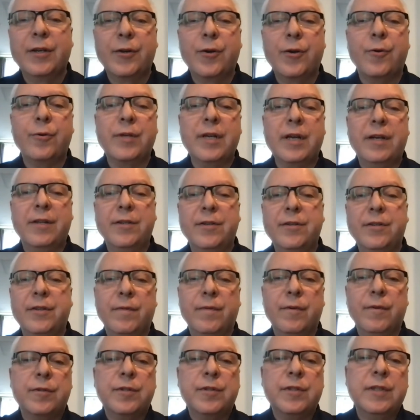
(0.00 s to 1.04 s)
Cornell
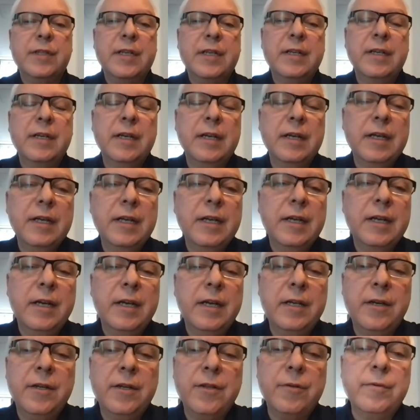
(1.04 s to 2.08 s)
University,
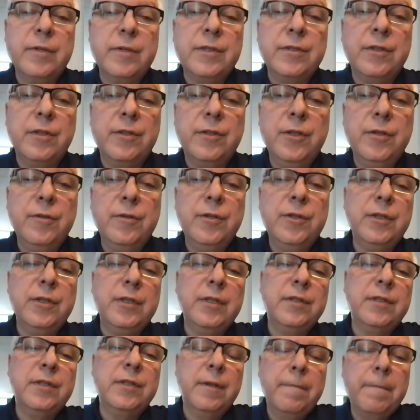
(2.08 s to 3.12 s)
and other
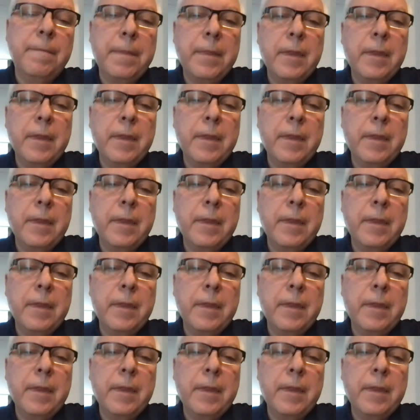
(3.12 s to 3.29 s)
institutions.